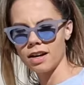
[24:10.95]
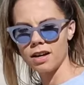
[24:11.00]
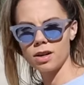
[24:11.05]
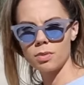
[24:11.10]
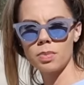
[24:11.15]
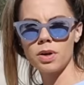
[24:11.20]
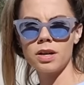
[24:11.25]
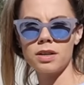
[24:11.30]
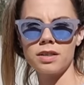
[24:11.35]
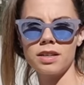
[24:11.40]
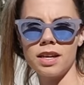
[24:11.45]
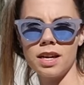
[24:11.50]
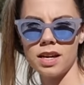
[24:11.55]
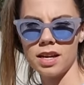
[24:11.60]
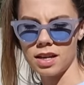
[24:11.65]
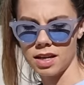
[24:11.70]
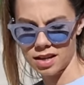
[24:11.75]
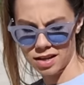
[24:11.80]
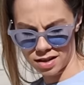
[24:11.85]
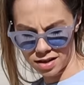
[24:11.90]
on a
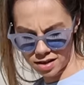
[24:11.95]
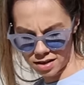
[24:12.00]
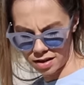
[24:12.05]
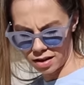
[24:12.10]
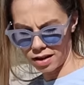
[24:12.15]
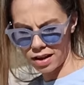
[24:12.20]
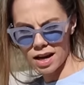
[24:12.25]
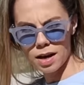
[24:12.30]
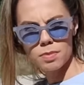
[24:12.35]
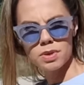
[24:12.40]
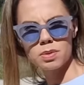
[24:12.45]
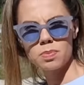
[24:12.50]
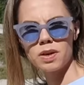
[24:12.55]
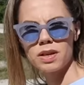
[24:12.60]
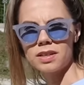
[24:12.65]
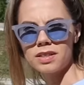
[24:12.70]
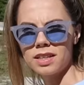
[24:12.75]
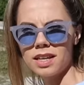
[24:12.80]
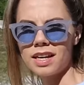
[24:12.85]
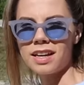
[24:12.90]
birthday. The llama's
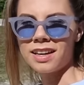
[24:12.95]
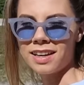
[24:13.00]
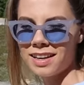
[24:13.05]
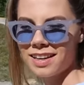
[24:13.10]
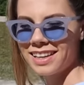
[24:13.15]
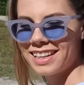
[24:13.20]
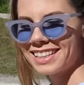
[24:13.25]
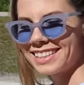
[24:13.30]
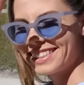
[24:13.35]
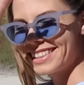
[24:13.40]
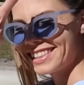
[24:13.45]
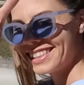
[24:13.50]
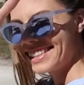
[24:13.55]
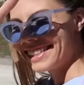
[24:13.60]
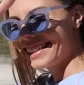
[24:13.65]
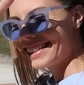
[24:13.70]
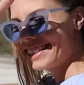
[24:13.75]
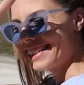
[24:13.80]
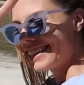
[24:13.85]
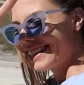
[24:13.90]
birthday.
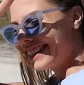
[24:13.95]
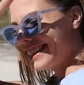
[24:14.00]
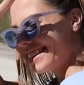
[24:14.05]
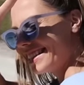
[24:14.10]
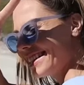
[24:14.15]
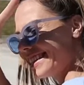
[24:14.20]
Woo!